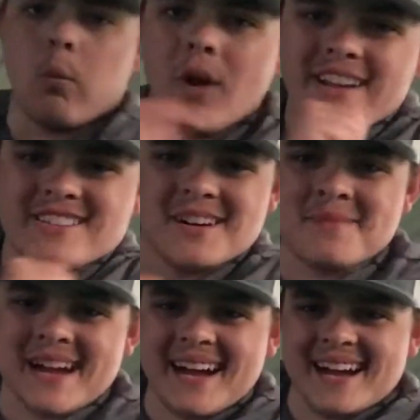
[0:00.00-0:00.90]
What is
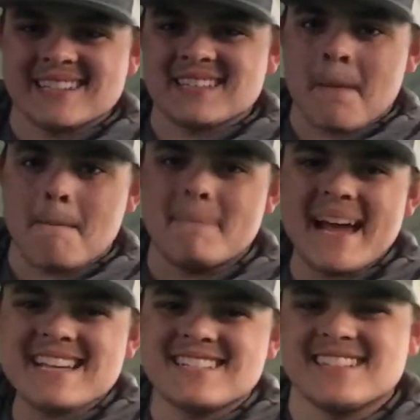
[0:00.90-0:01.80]
up, guys?
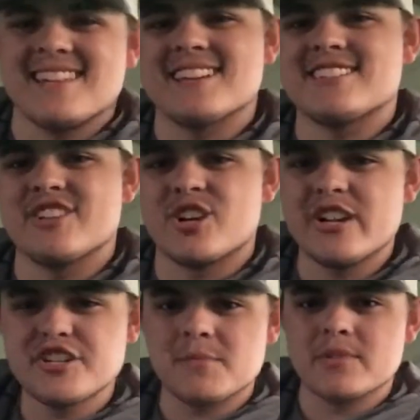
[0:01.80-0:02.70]
Bass in East Texas here.
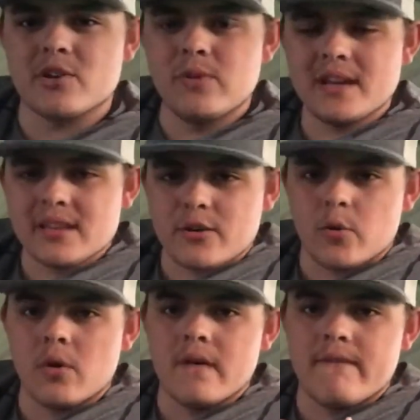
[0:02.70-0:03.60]
Gonna hit you up with a quick
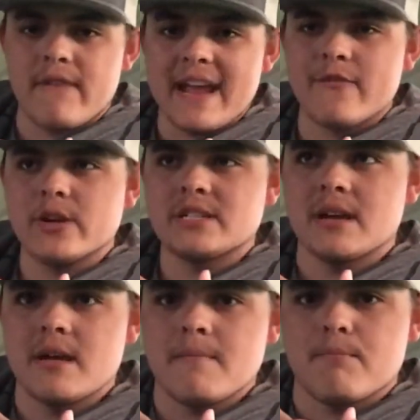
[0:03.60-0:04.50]
little favorite
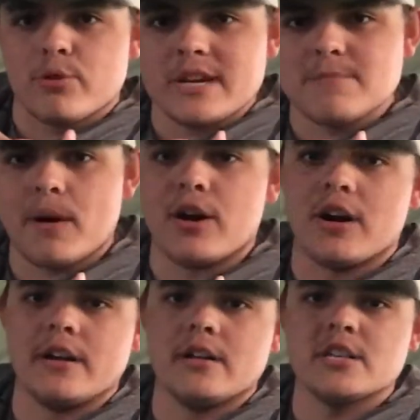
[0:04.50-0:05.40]

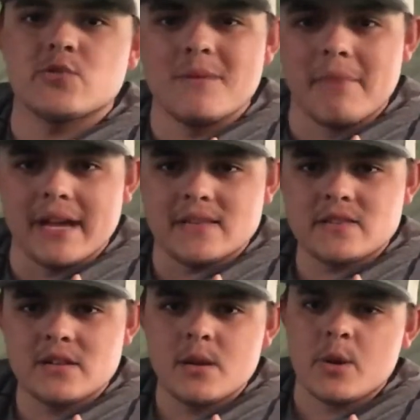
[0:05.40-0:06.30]
pre-spawn swim
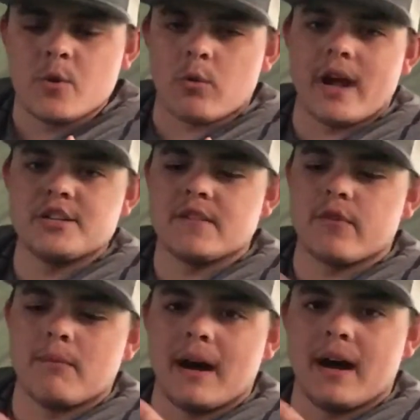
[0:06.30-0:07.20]
baits, ranging
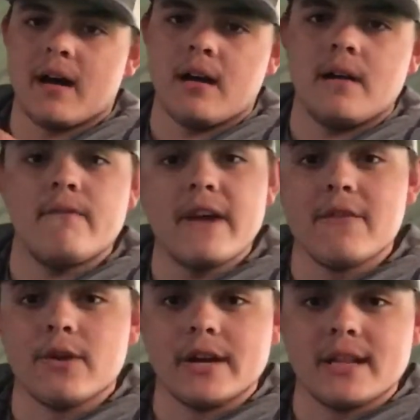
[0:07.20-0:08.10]
from my
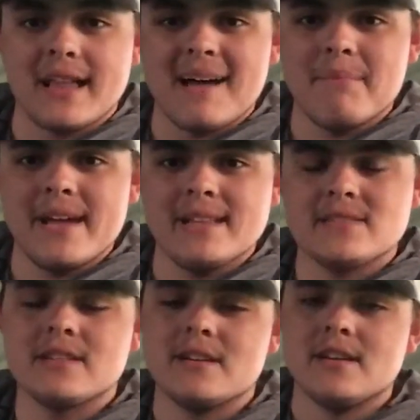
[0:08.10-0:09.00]
favorite glide
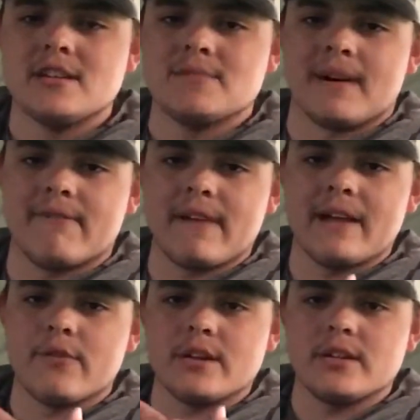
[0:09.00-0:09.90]
baits to my
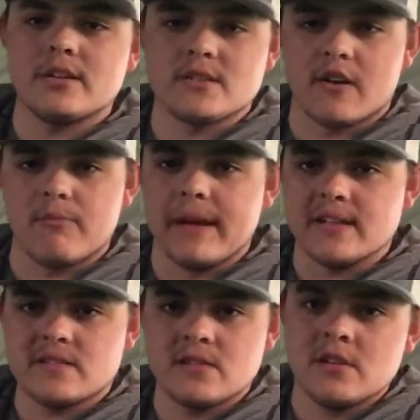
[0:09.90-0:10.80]
favorite soft
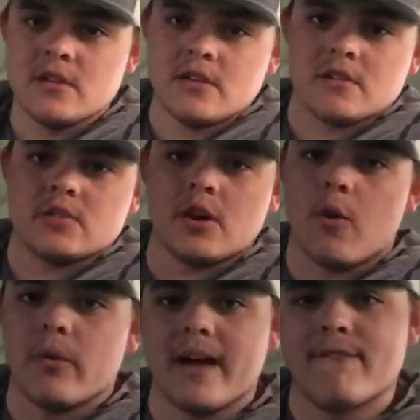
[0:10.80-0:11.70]
baits.
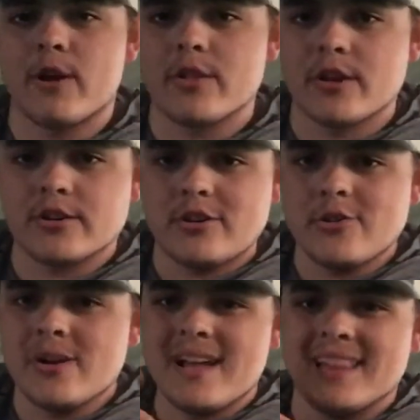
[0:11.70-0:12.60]
So without further
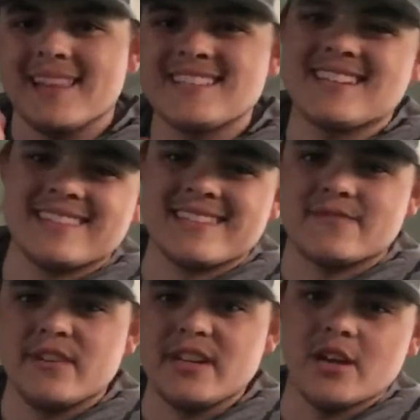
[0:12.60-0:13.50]
ado, let's get
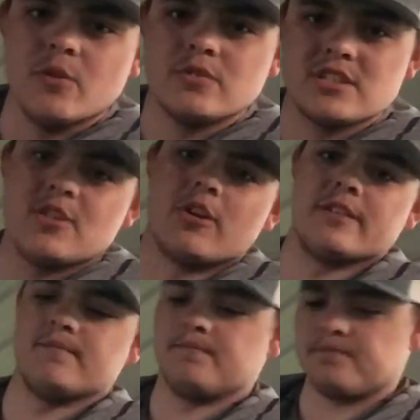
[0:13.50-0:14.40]
this video started.